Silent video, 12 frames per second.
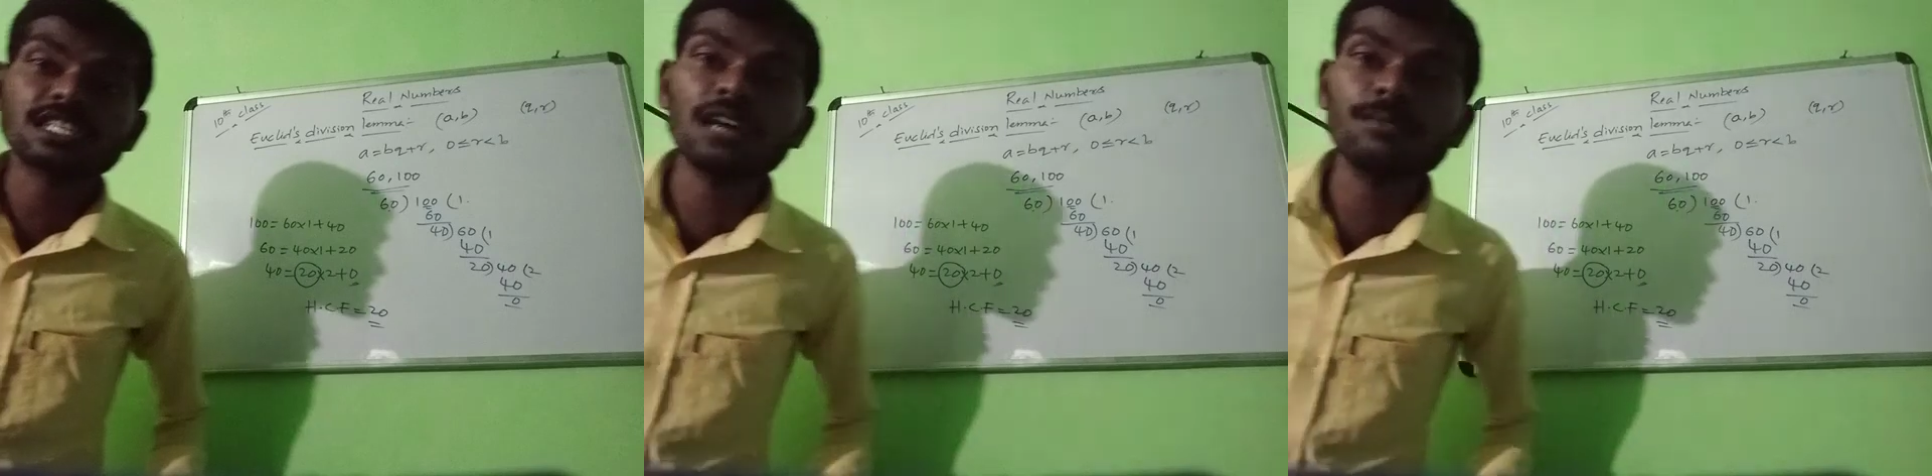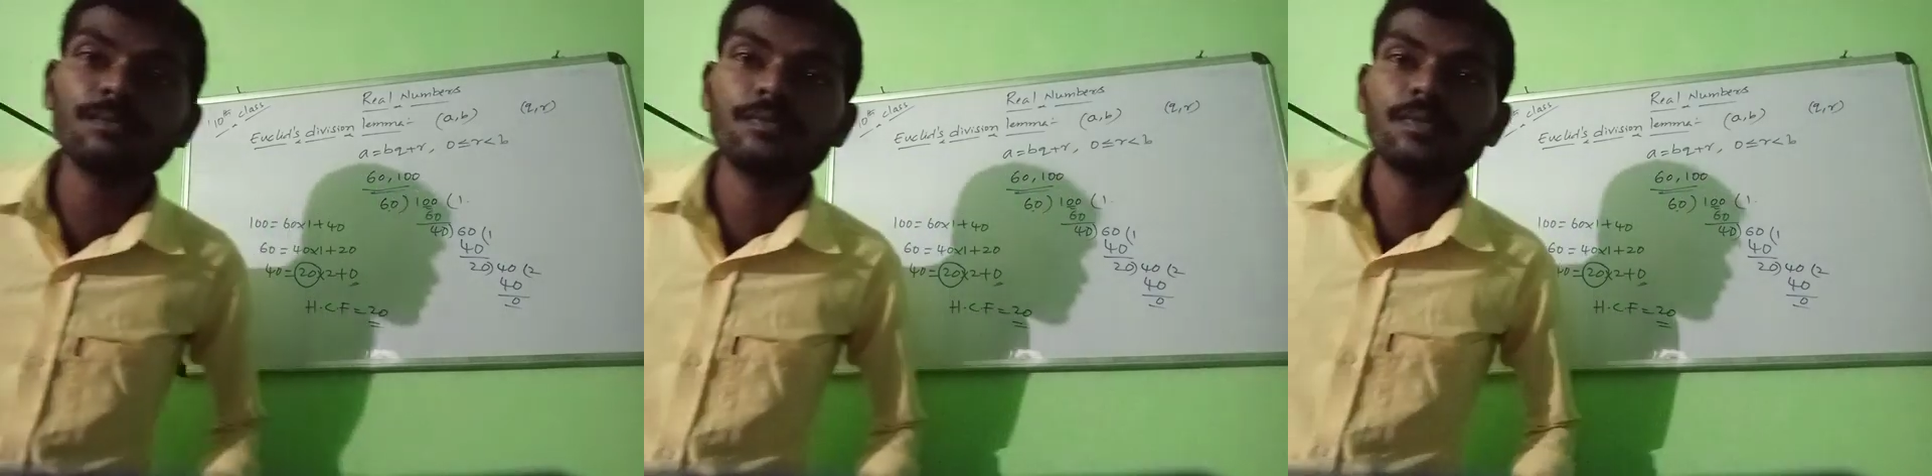
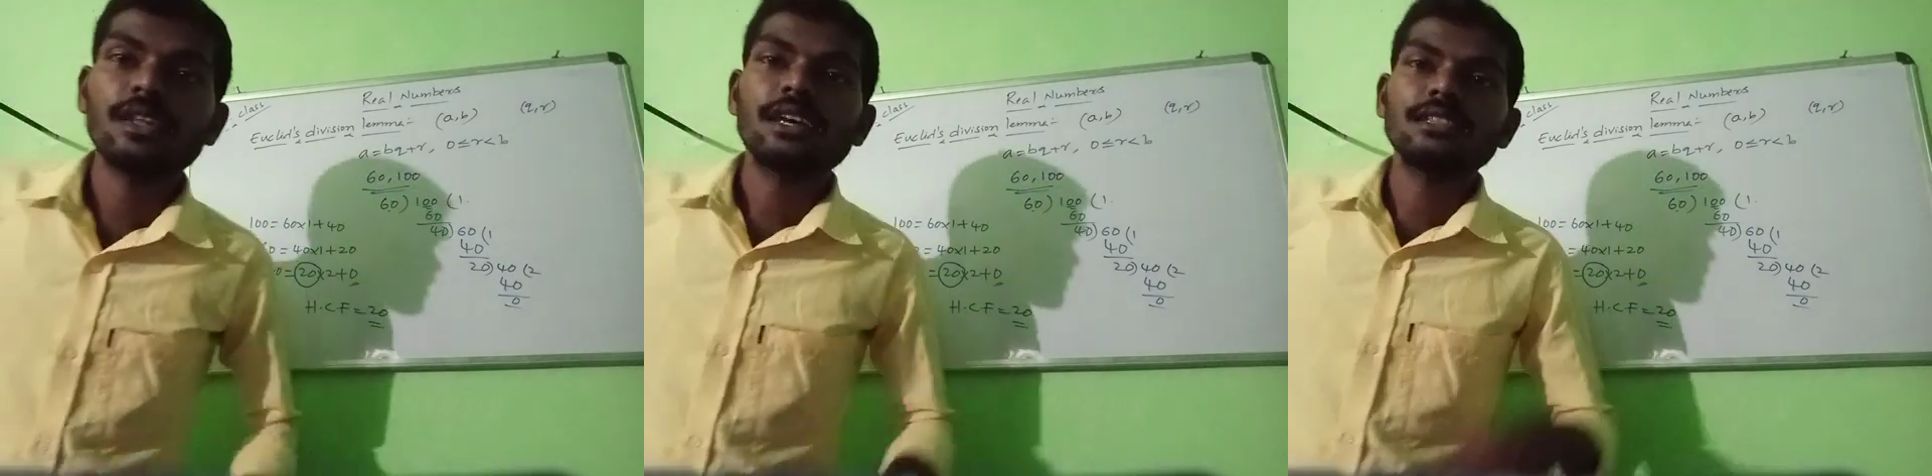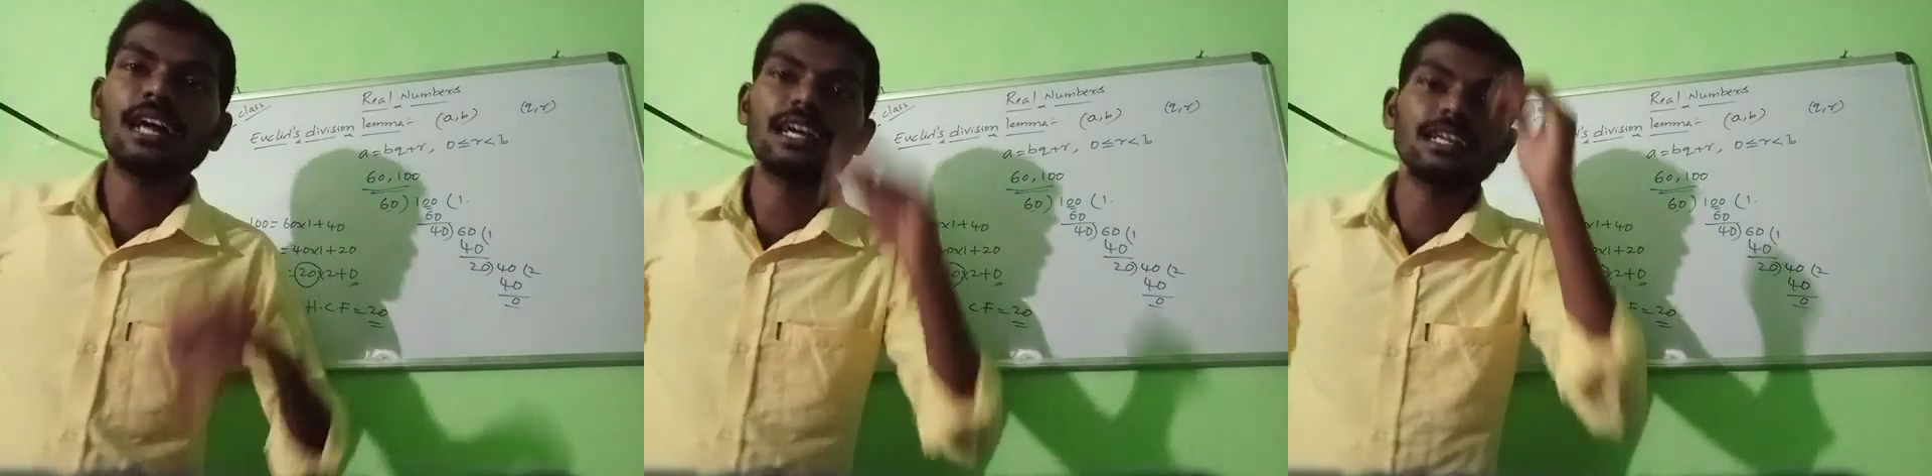time
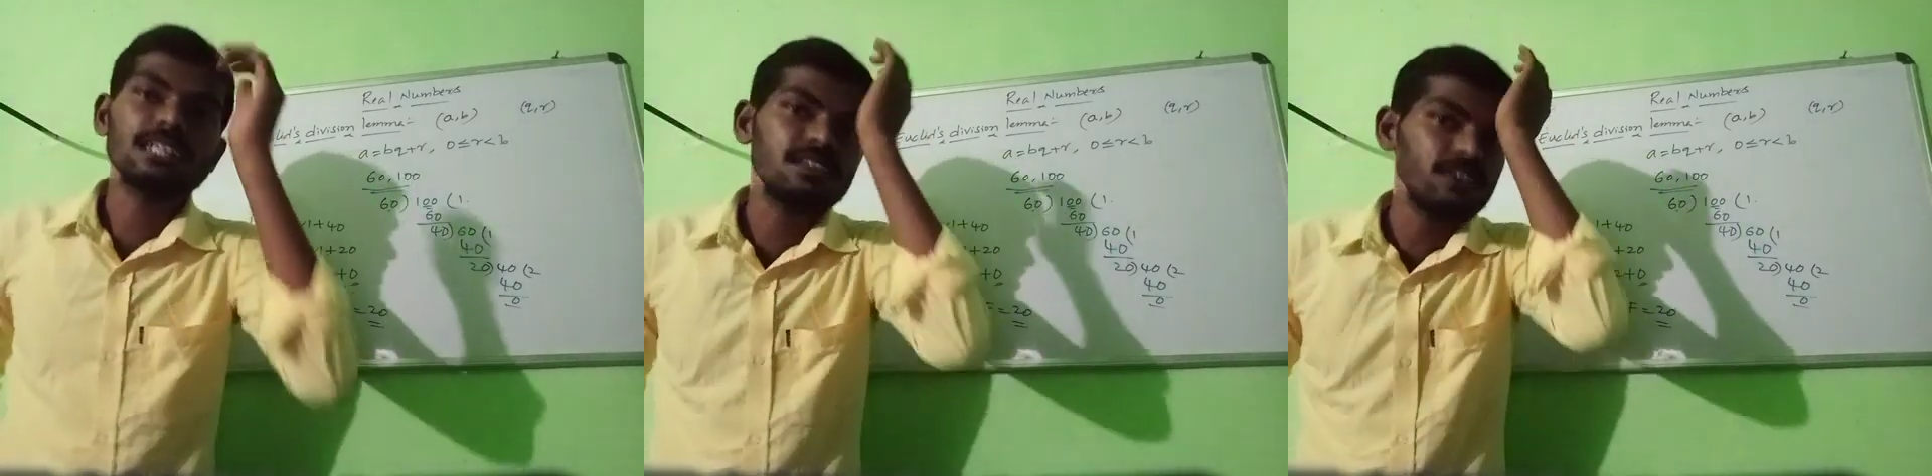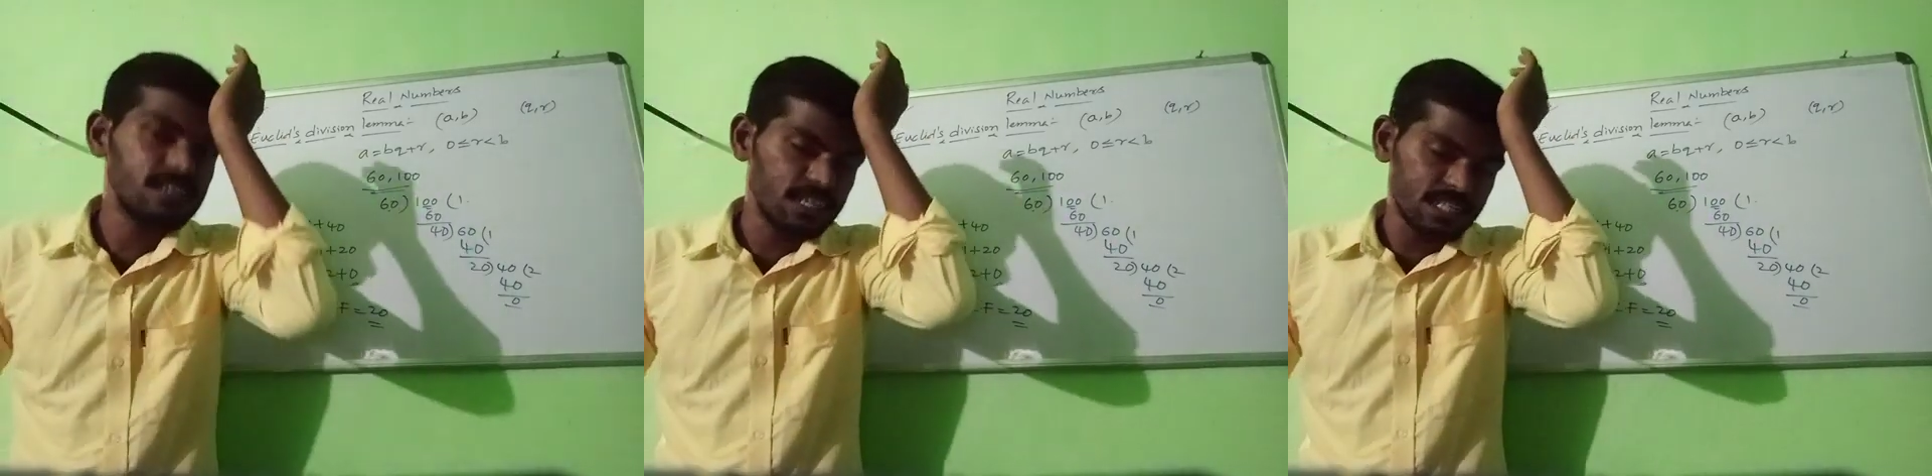the
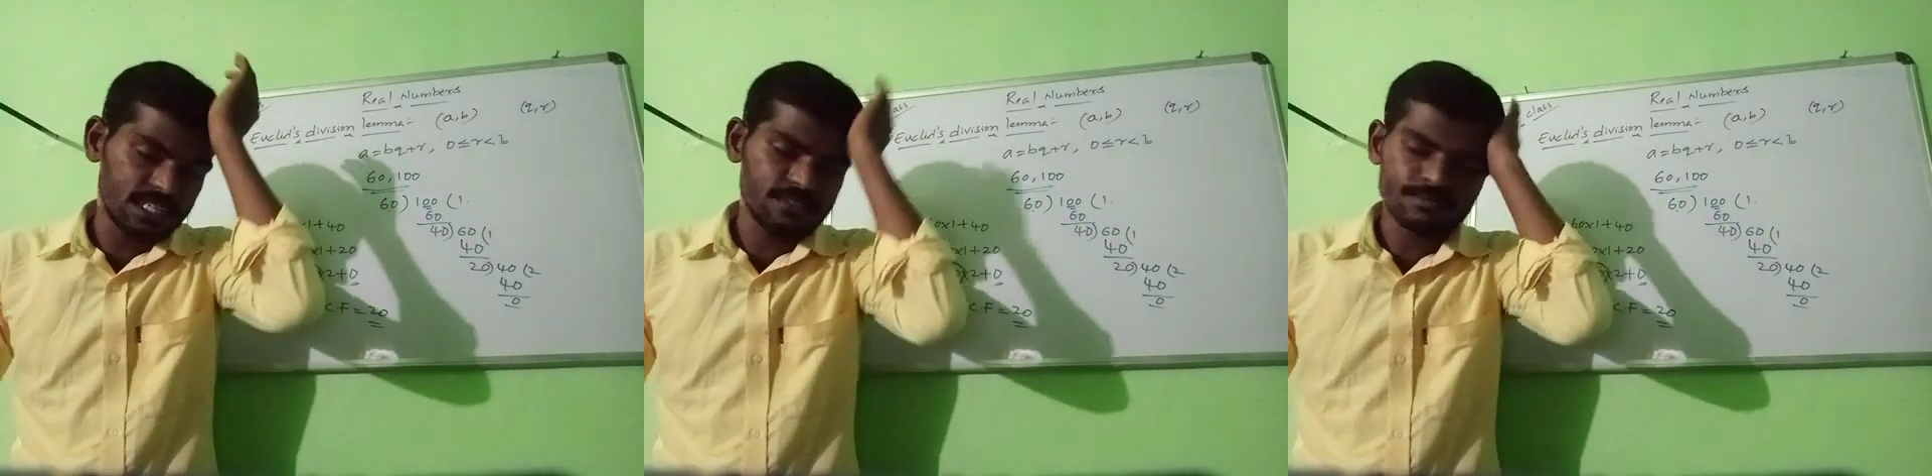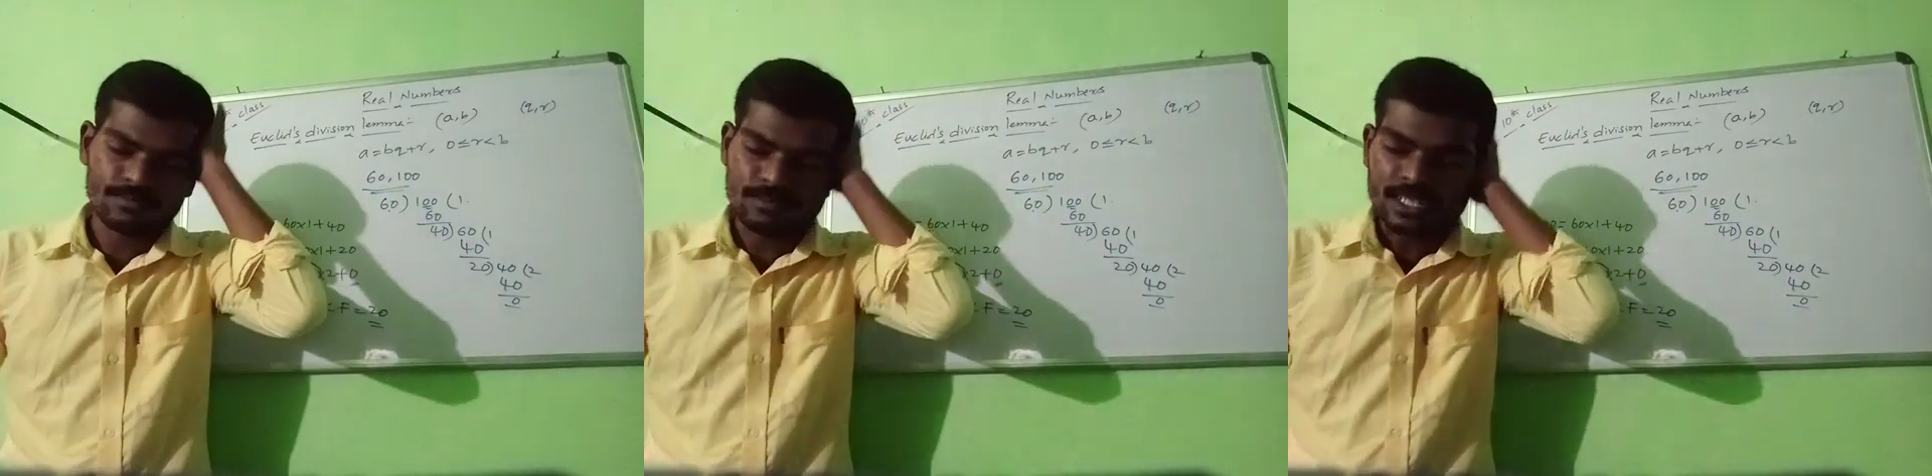
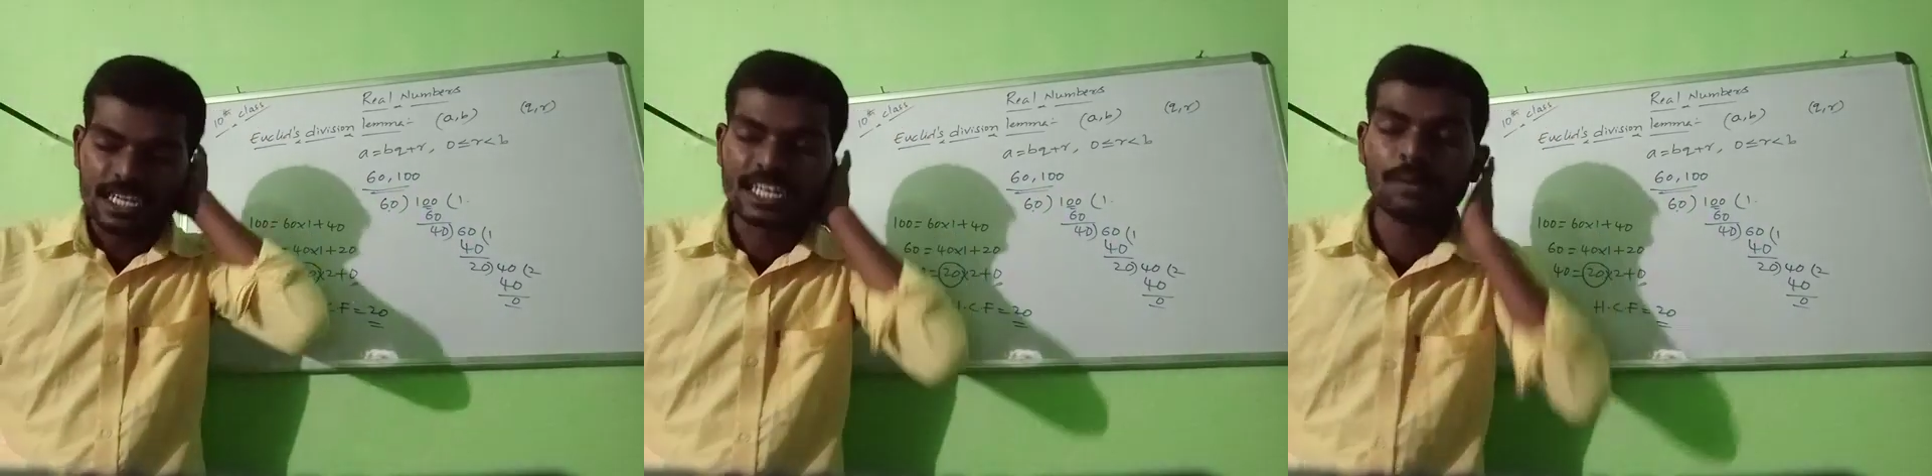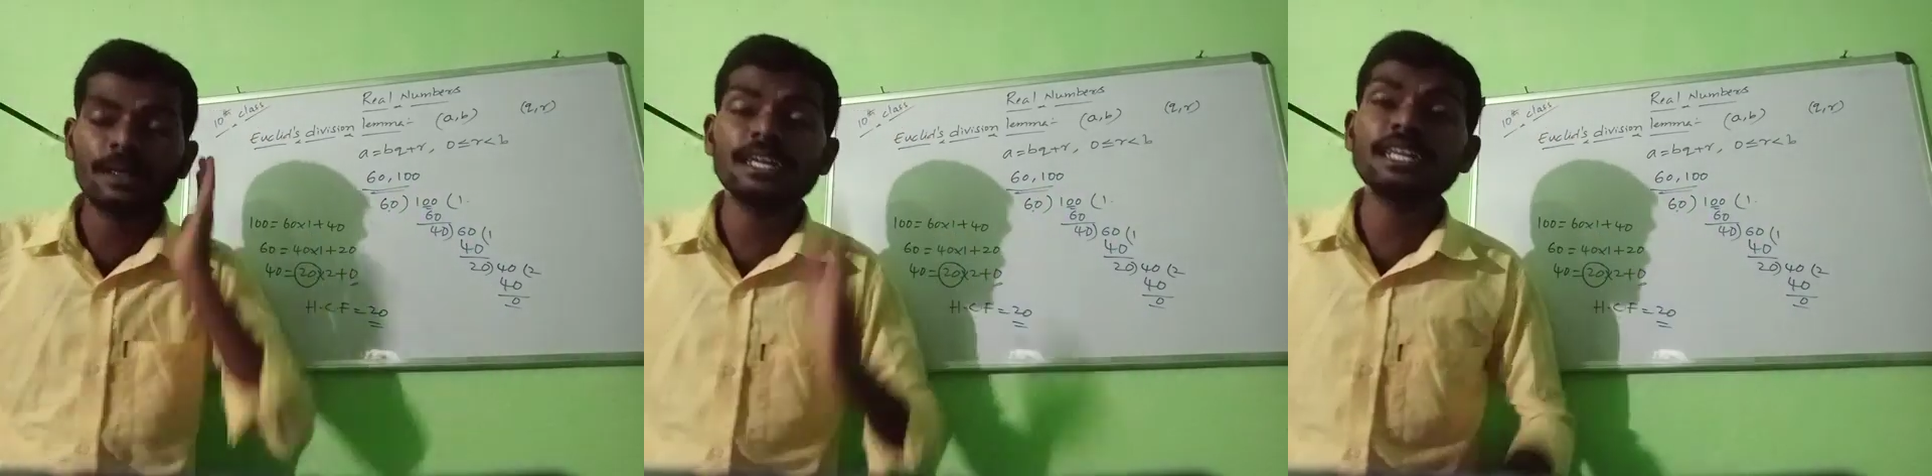remainder